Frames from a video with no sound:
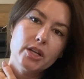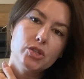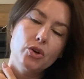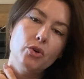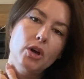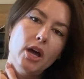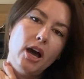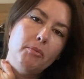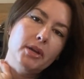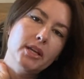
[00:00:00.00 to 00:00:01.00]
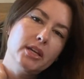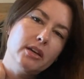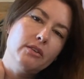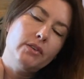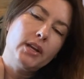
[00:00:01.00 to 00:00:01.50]
So I'm gonna
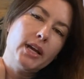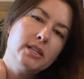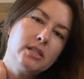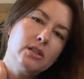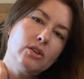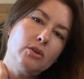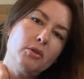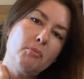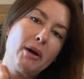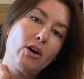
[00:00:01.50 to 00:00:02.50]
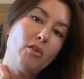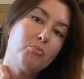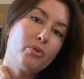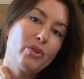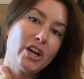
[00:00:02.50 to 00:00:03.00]
give a nice little amount of
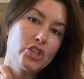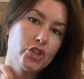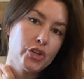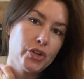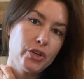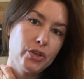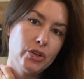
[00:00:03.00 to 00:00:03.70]
pressure